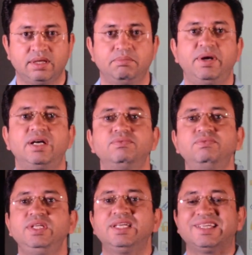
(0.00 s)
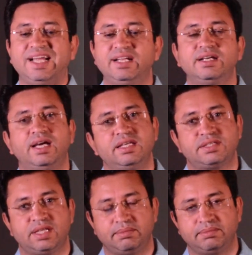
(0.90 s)
But we
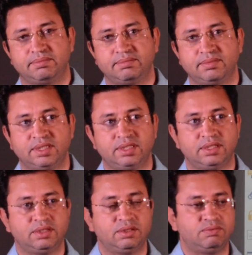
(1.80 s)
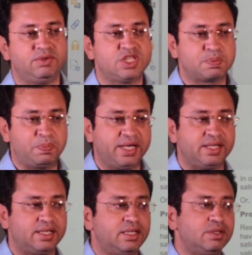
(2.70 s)
categorize them. We
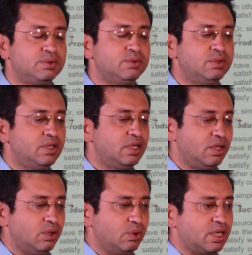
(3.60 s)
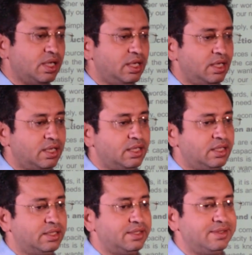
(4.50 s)
split it into local,
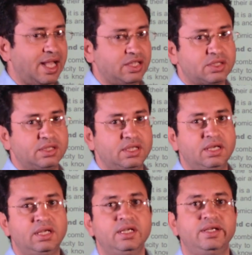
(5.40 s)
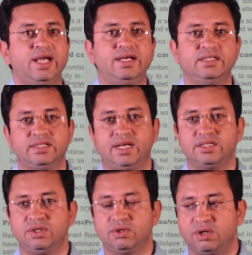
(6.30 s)
national, and
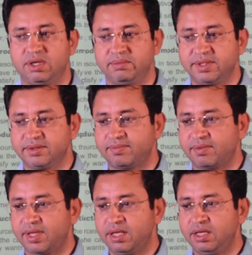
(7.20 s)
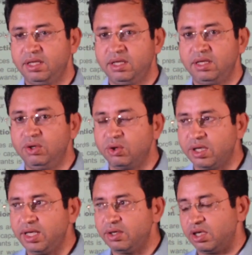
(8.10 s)
international economy.
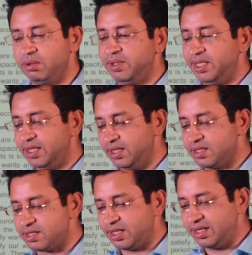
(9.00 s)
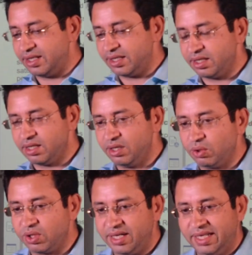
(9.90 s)
Local economy is a
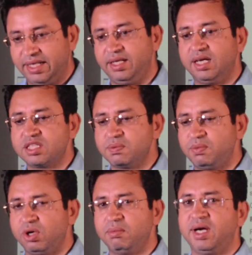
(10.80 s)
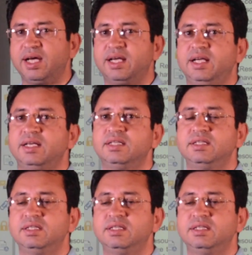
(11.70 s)
local area, small market.